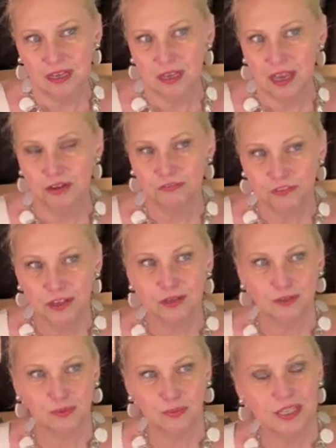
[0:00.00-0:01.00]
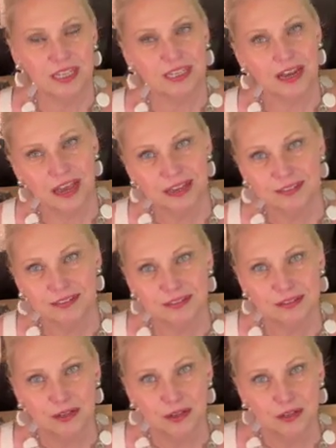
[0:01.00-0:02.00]
It feels really nice
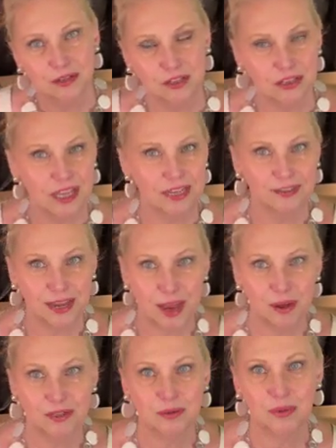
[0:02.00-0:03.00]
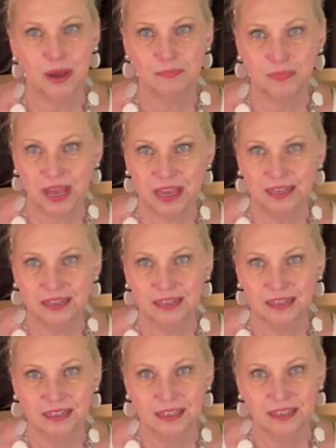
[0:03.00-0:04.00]
to lay down in my bed
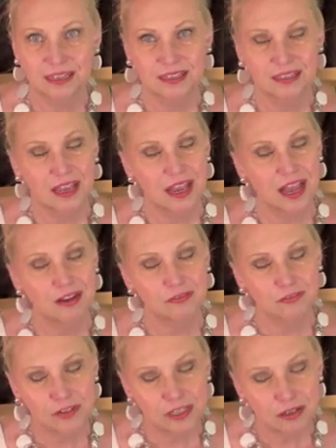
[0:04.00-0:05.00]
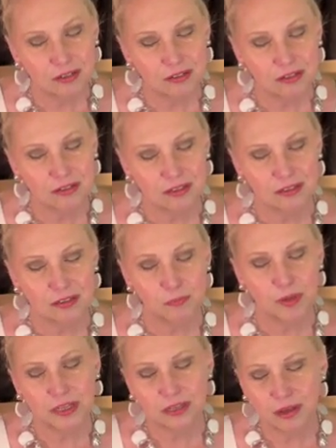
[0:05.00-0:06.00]
and feel the
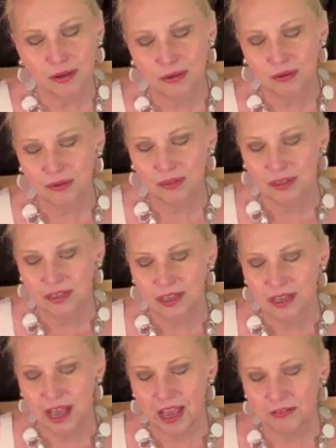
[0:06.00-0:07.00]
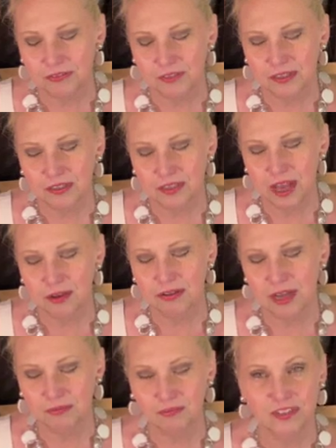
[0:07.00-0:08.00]
pillow and feel how
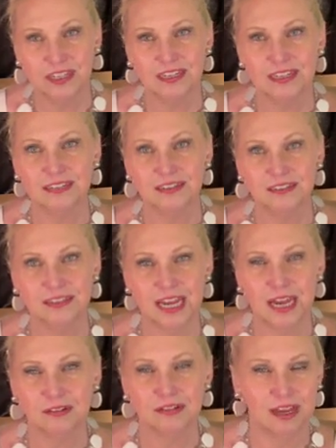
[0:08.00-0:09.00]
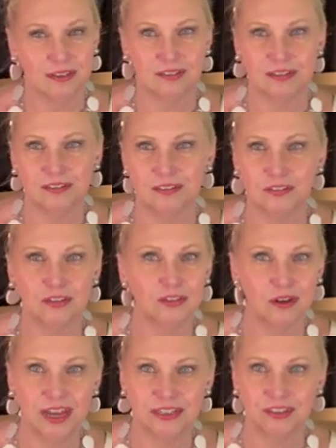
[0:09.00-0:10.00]
comfy it is and how nice it is to
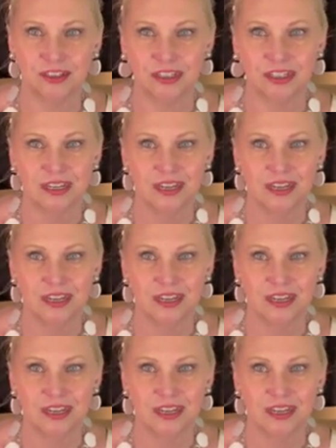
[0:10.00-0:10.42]
stretch.